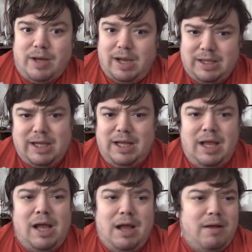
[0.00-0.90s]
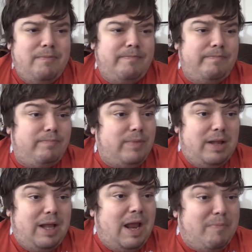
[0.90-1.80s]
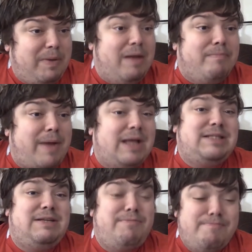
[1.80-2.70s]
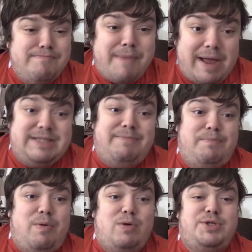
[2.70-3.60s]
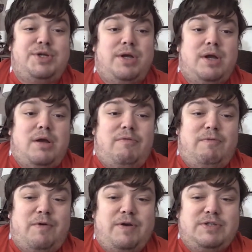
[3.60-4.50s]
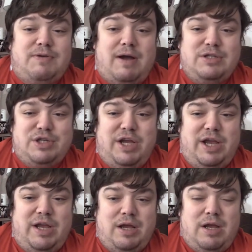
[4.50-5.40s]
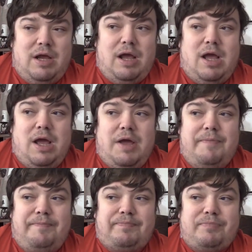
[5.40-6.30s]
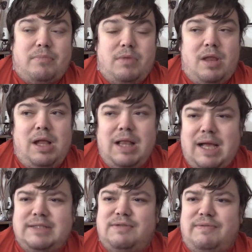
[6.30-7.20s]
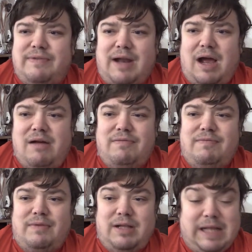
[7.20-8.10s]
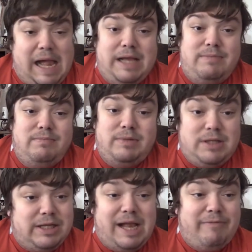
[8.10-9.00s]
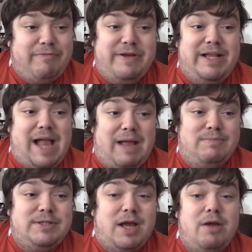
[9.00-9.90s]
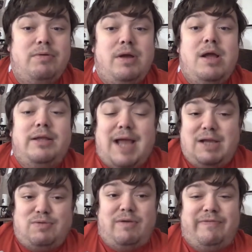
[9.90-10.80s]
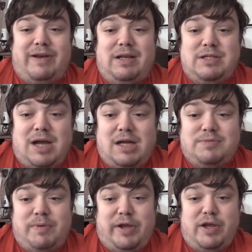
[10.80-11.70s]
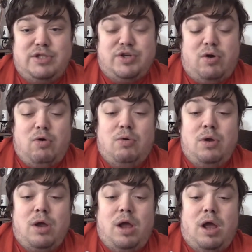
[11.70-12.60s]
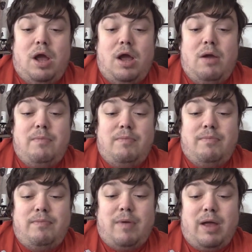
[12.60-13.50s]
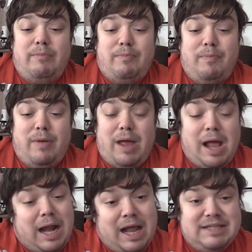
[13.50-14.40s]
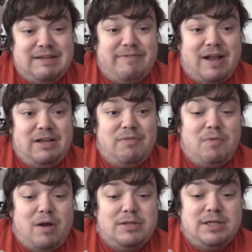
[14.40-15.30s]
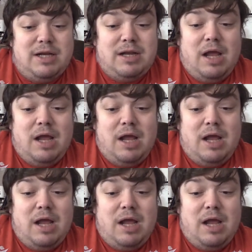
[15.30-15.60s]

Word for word: and the um, it'd be a massive, massive push for us to actually um, get something out of game the get Free game. So tell us what you think in chat as per usual. Um, I like to say thank you for watching.